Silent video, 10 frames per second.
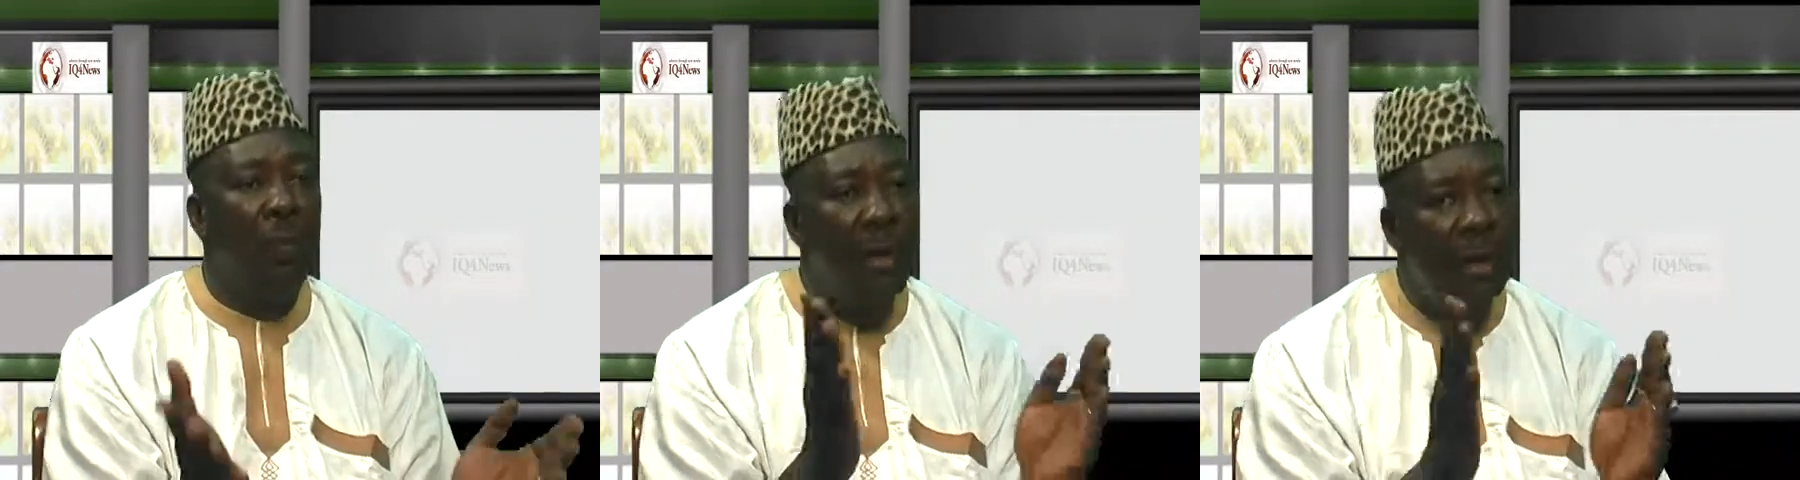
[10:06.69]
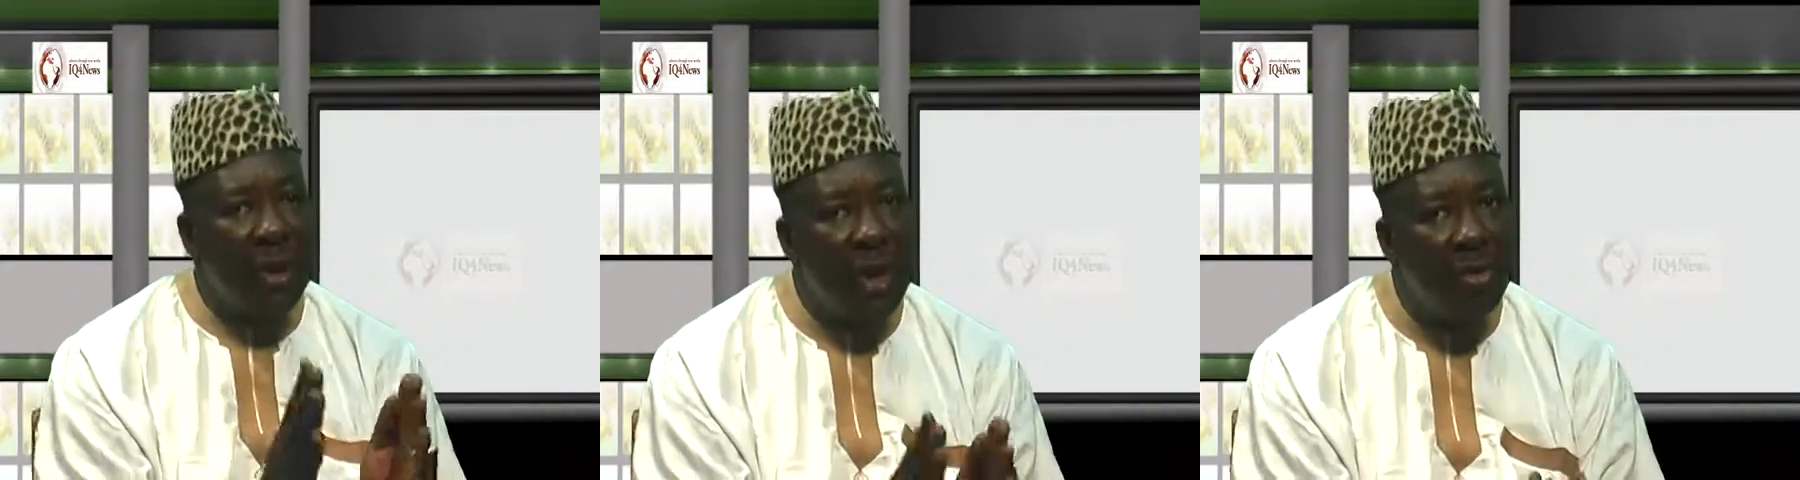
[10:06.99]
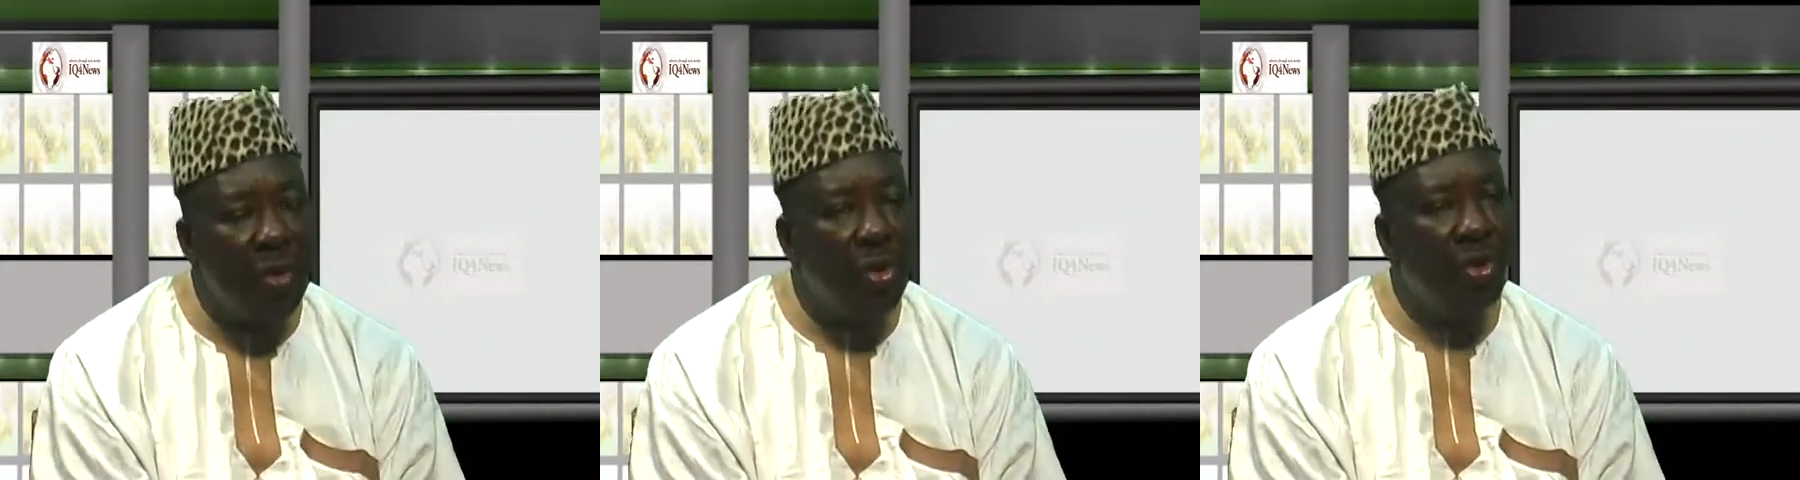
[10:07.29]
maintenance
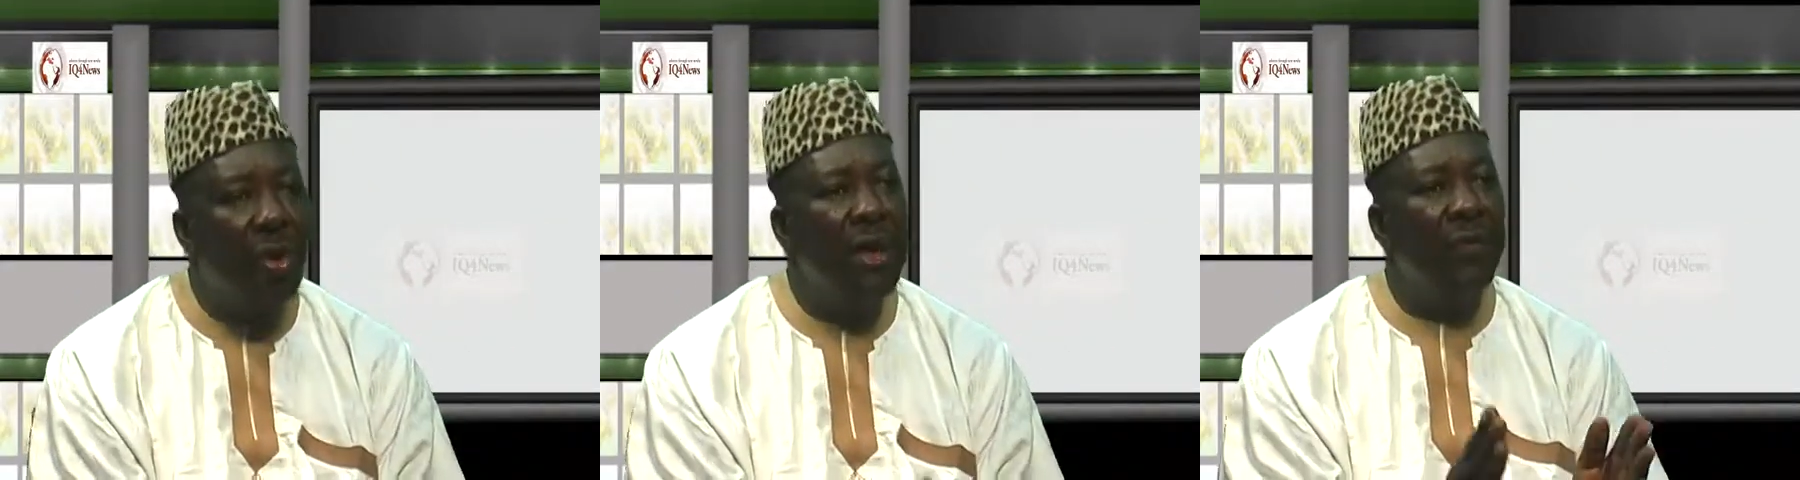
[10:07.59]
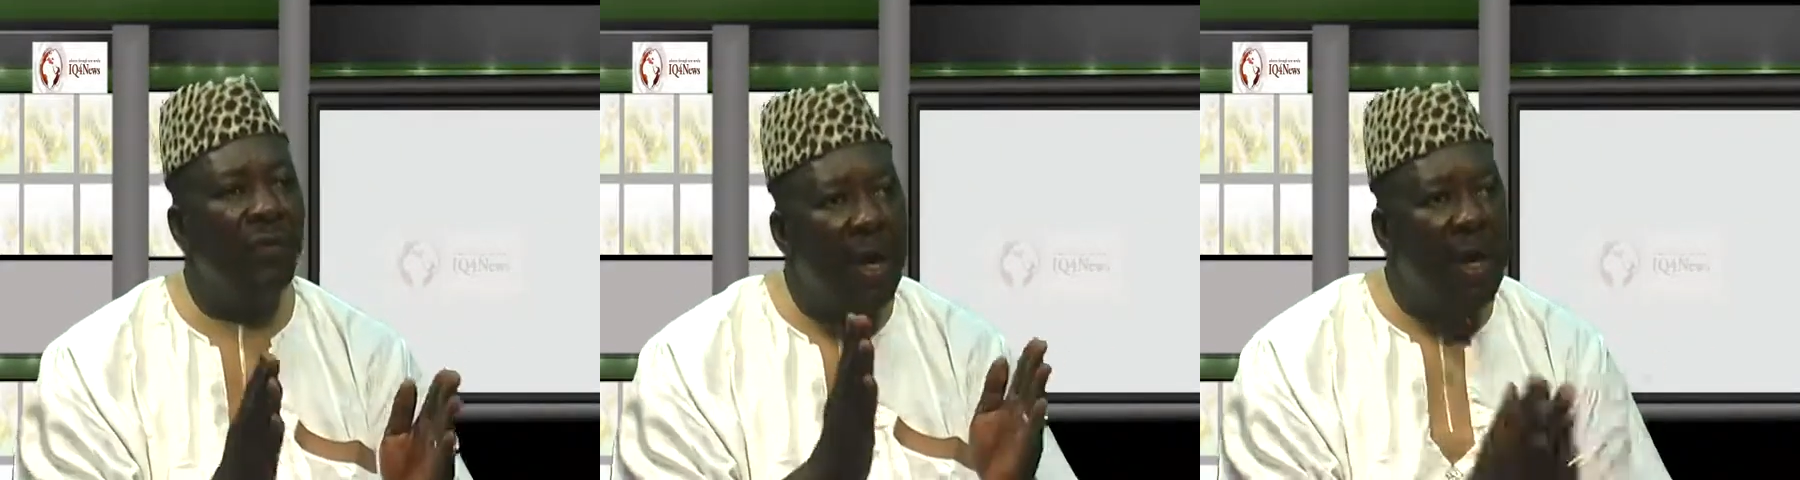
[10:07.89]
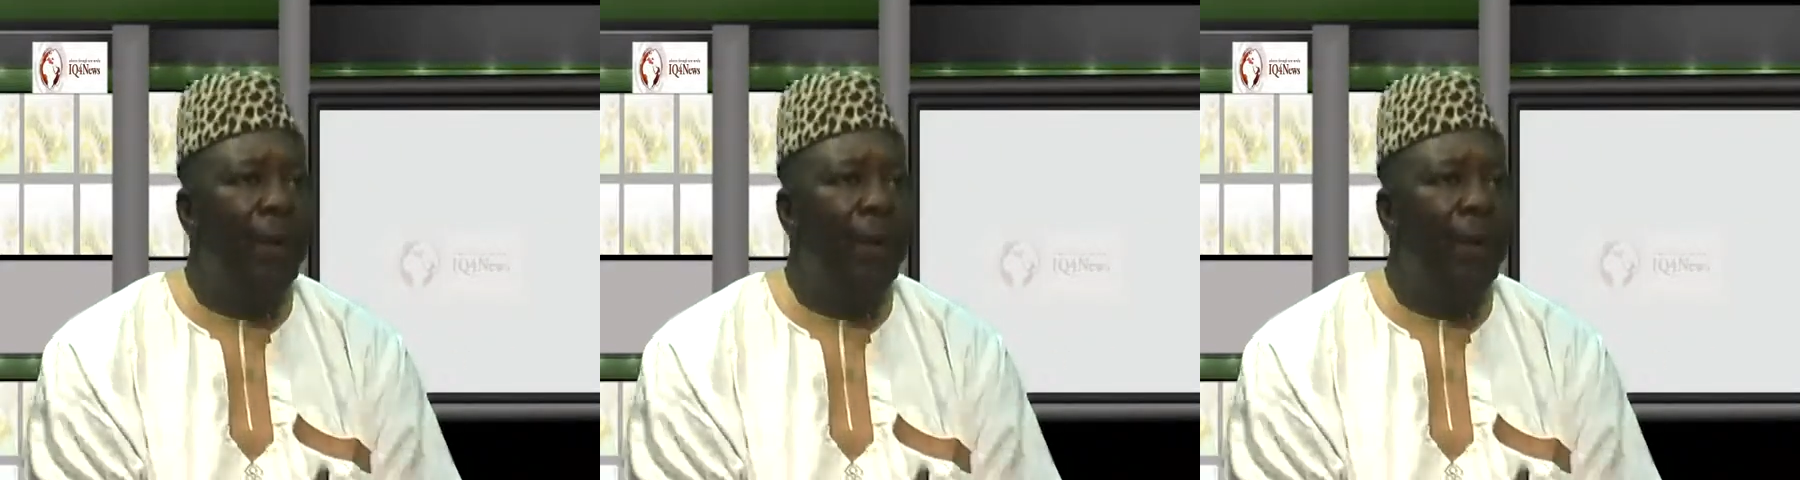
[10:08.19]
culture is very